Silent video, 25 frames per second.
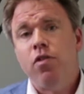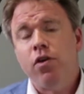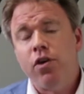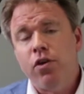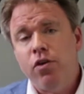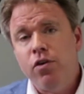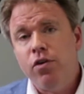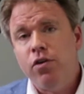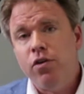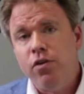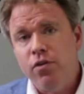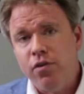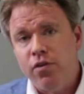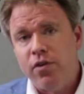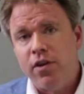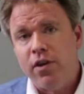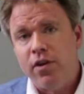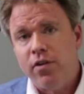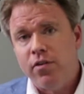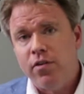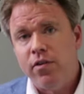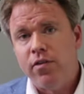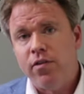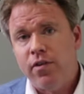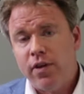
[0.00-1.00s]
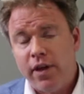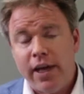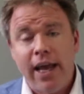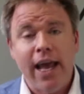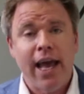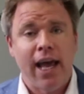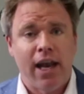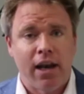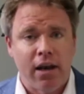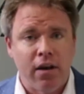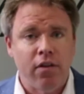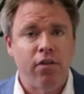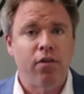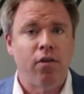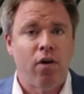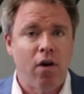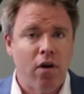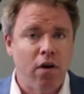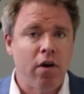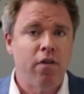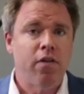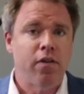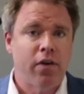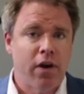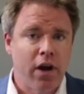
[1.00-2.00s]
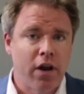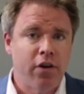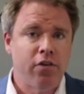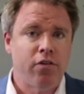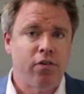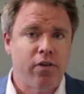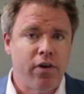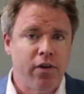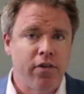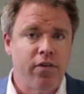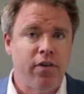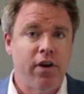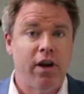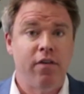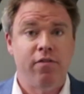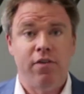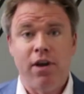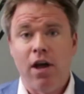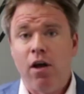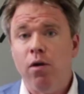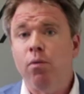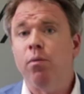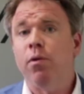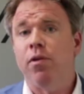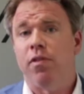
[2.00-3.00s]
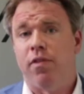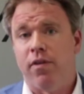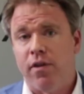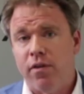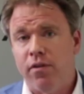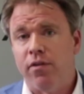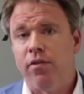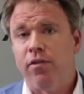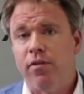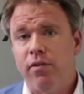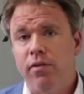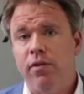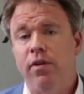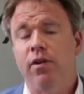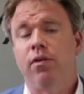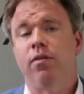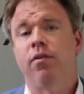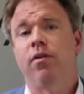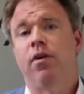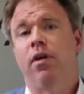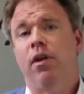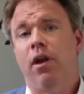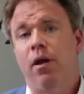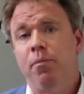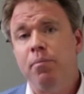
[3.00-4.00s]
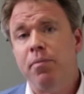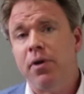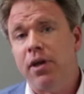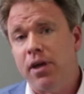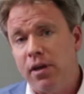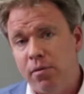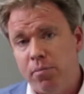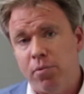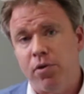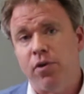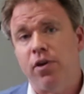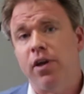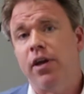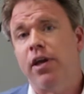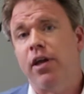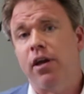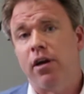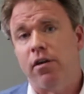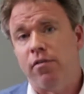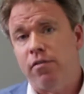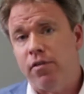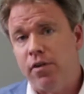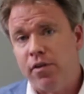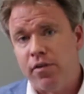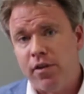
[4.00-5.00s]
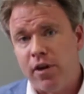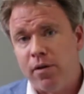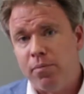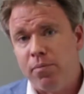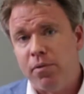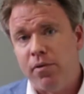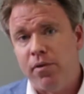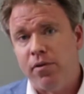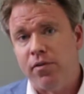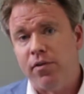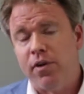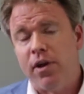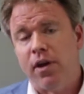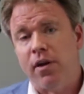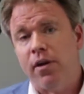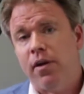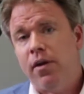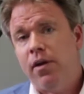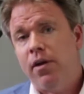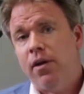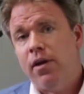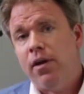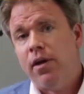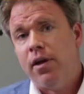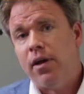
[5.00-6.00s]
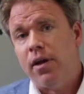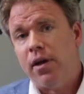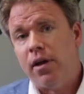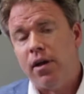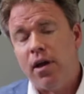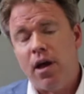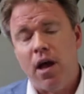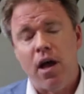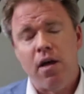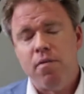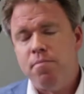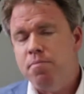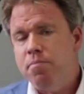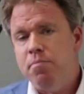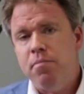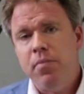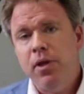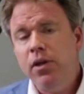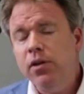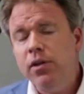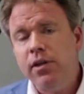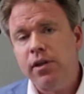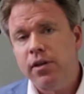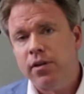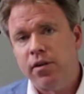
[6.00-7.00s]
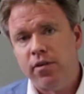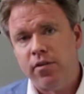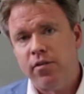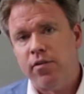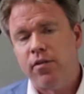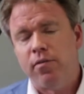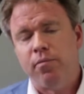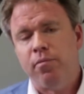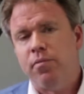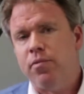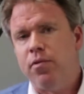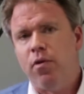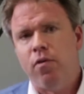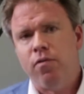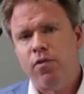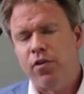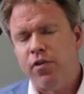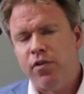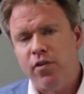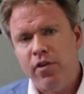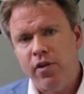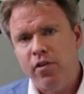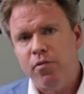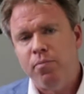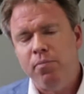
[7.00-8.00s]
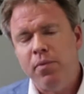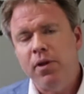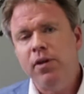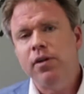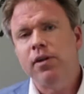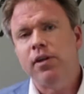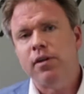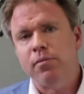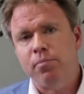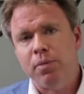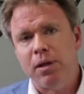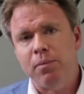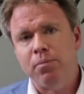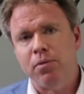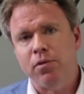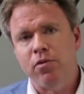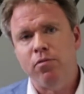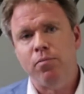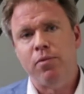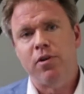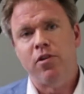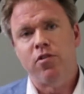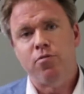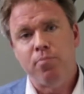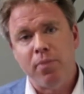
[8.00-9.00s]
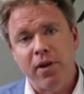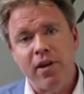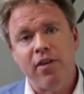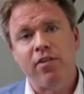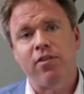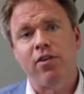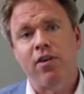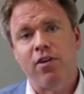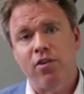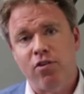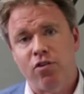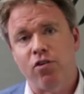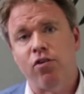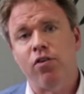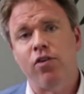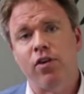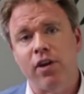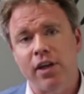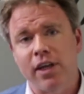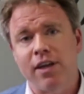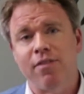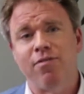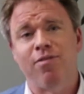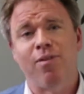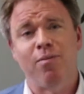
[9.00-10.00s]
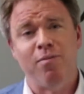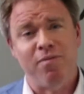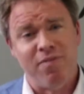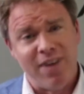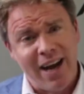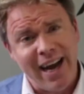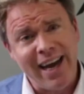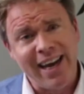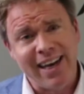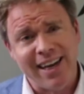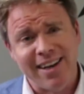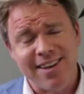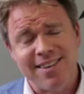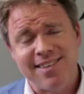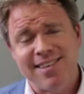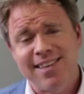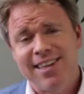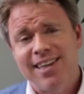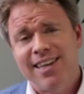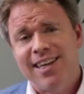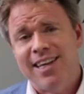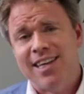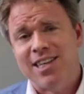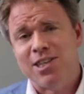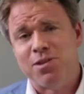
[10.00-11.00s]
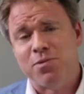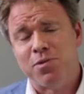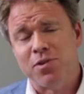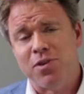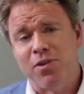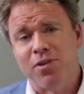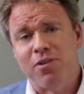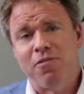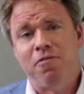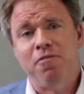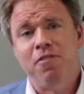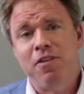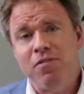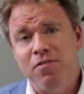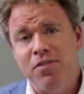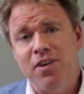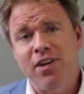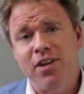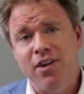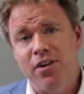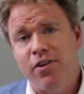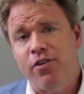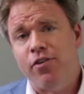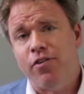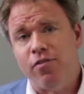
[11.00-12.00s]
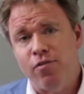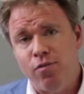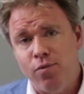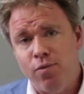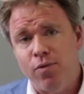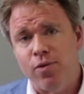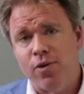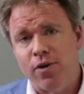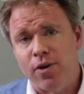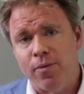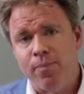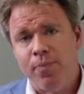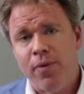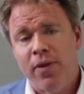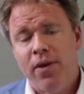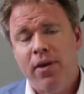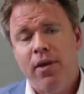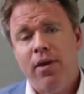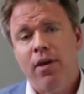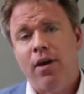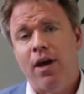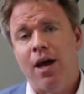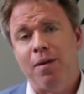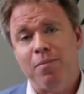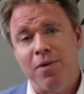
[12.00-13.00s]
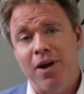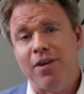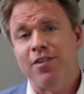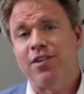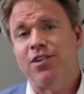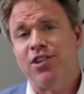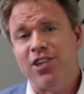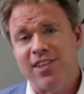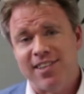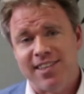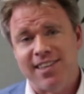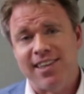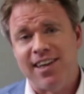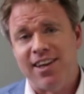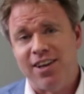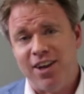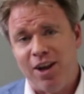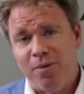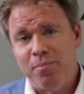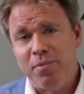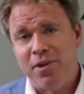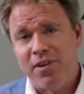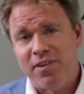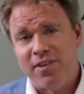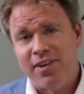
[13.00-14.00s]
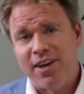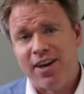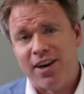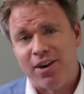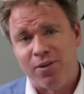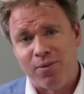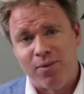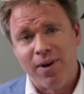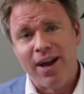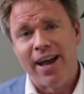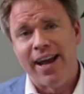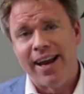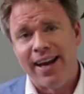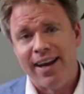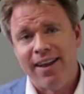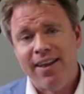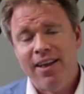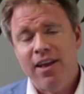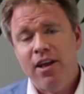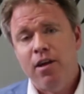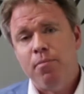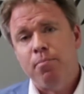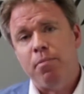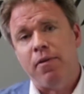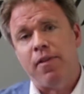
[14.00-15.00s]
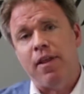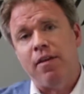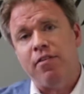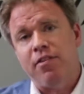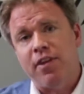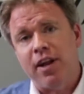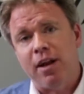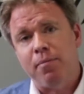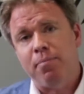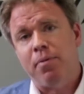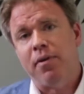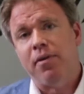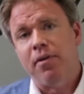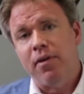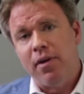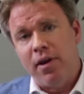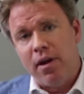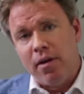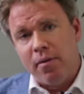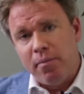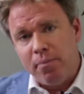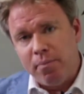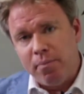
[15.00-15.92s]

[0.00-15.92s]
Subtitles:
The good news is, again, there are other countries that have dealt with this. Colombia in particular, for example, has got millions, over 6 million people who've been displaced internally from violence as a result of 50 years of war. I'm not suggesting Colombia's got it right, but they set up a